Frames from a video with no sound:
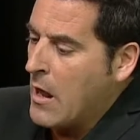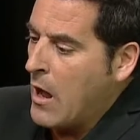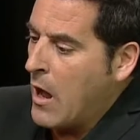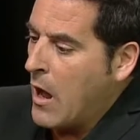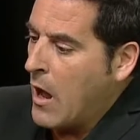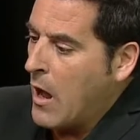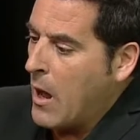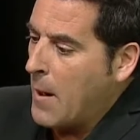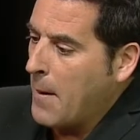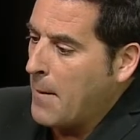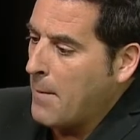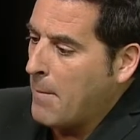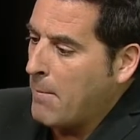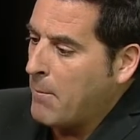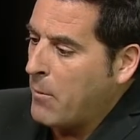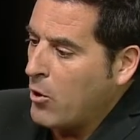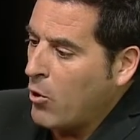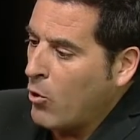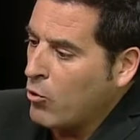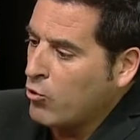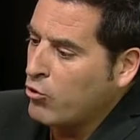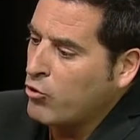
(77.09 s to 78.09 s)

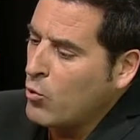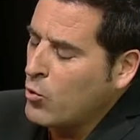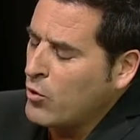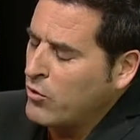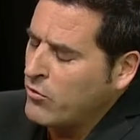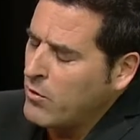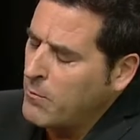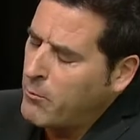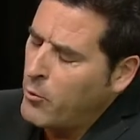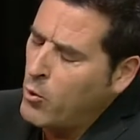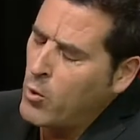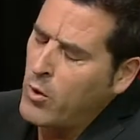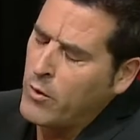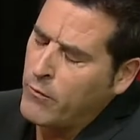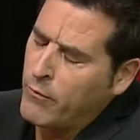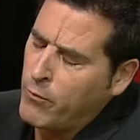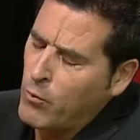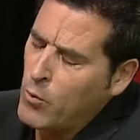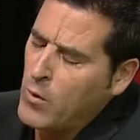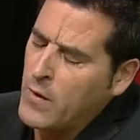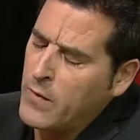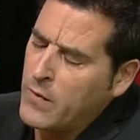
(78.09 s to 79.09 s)
But also it's important
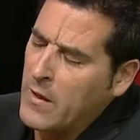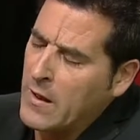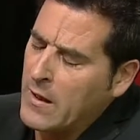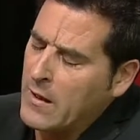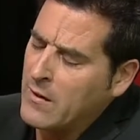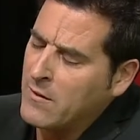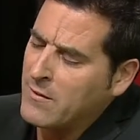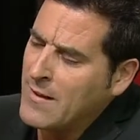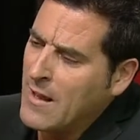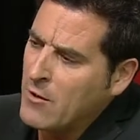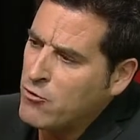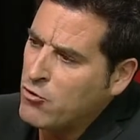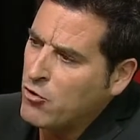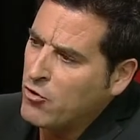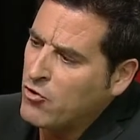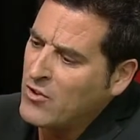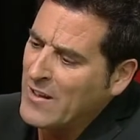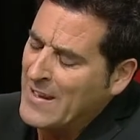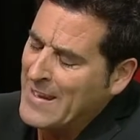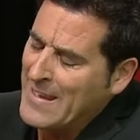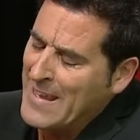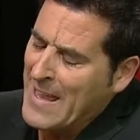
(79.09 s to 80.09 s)
for one thing, is not just
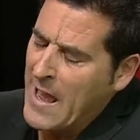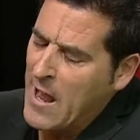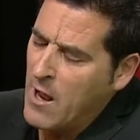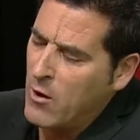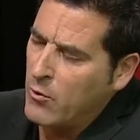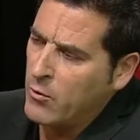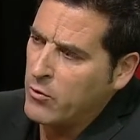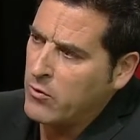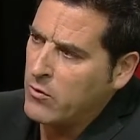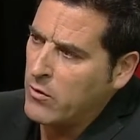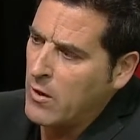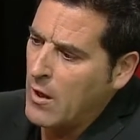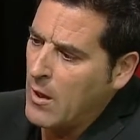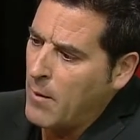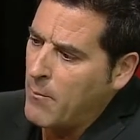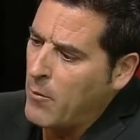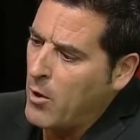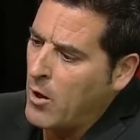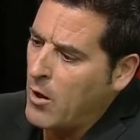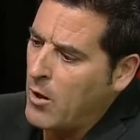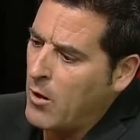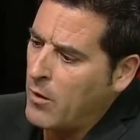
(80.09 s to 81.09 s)
to count
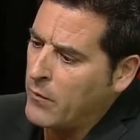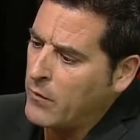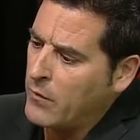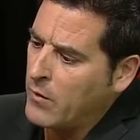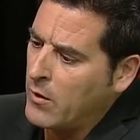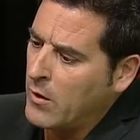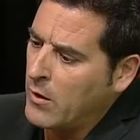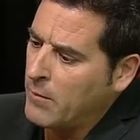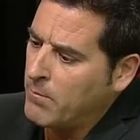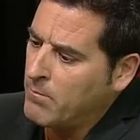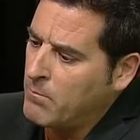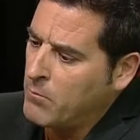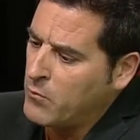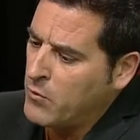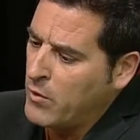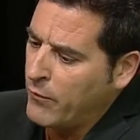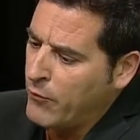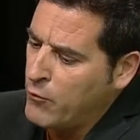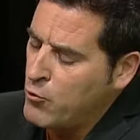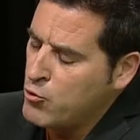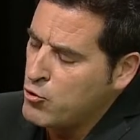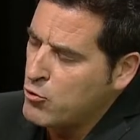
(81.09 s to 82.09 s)
on the
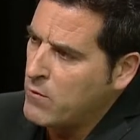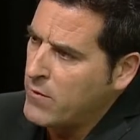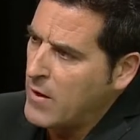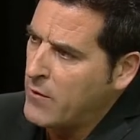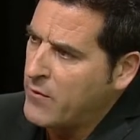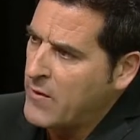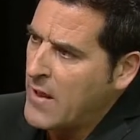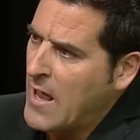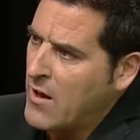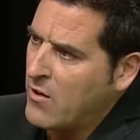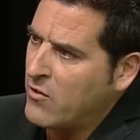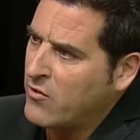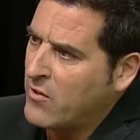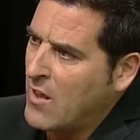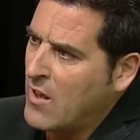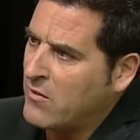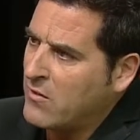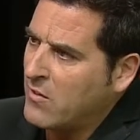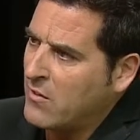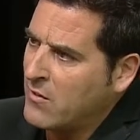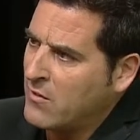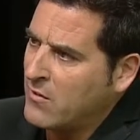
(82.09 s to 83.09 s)
future of
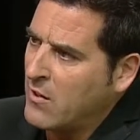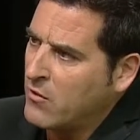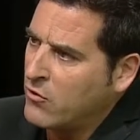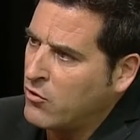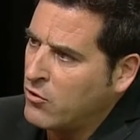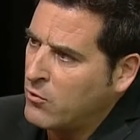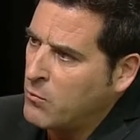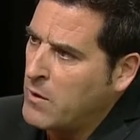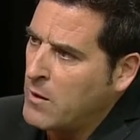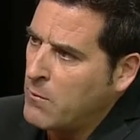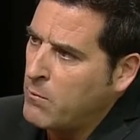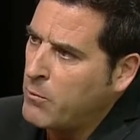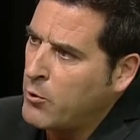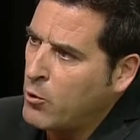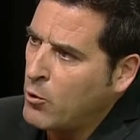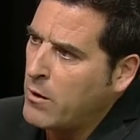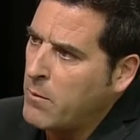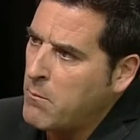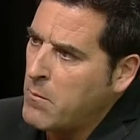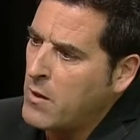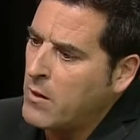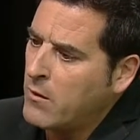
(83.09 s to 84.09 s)
Afghanistan's success as being
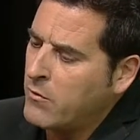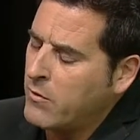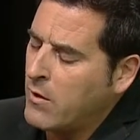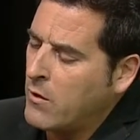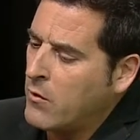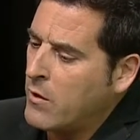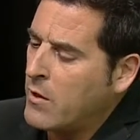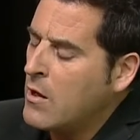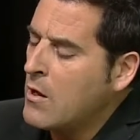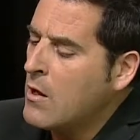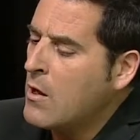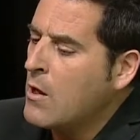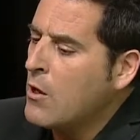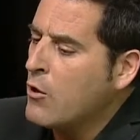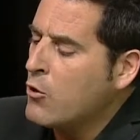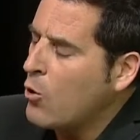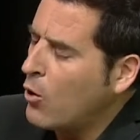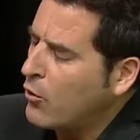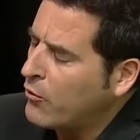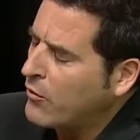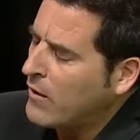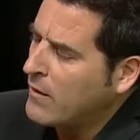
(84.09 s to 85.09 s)
purely military.
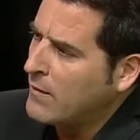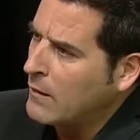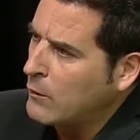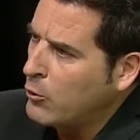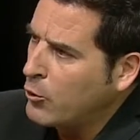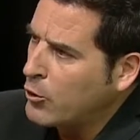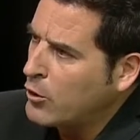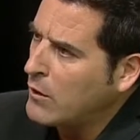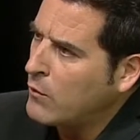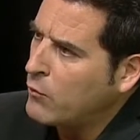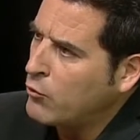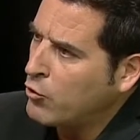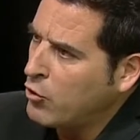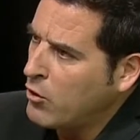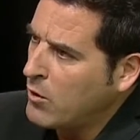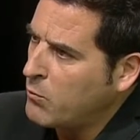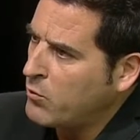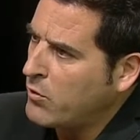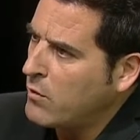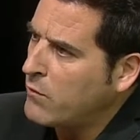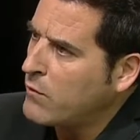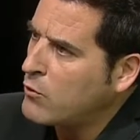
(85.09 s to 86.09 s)
You also have to look at it in
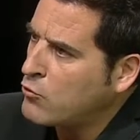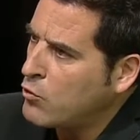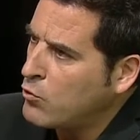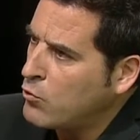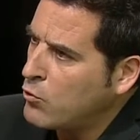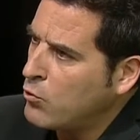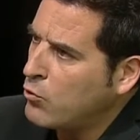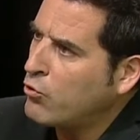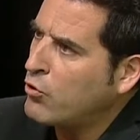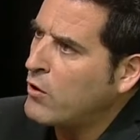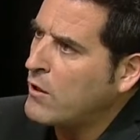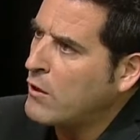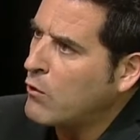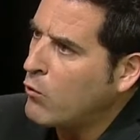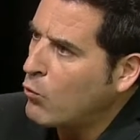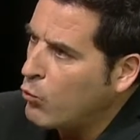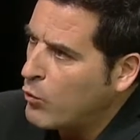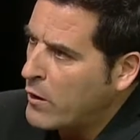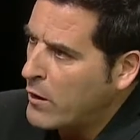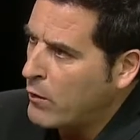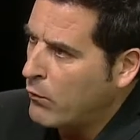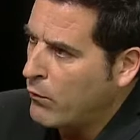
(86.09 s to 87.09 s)
terms of introducing
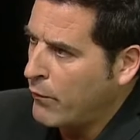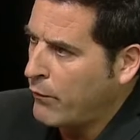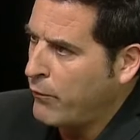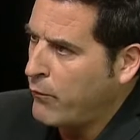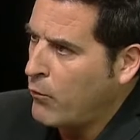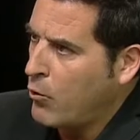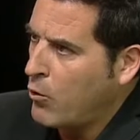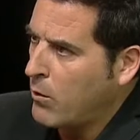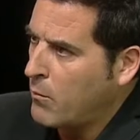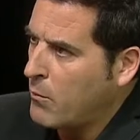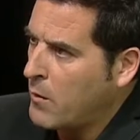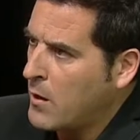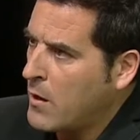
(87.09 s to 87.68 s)
real reform.